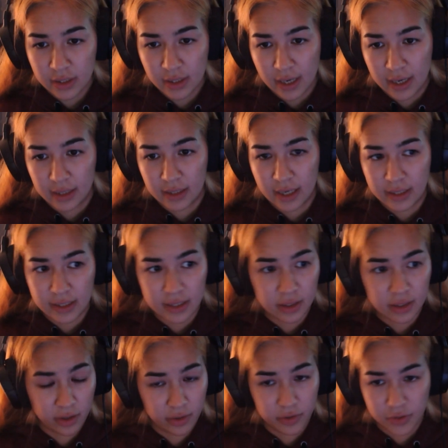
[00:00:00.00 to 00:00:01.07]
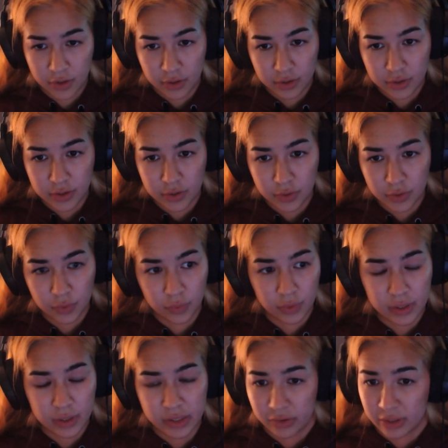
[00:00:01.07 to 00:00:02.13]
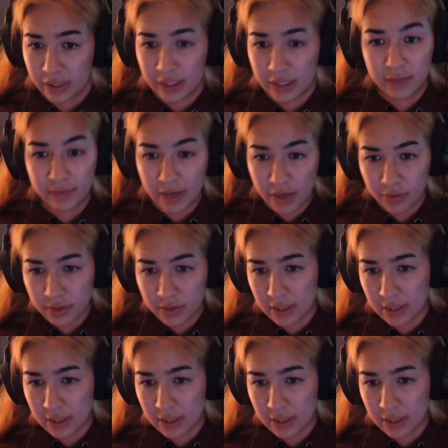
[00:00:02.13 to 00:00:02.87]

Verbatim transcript: and I need another turn to either get Niv out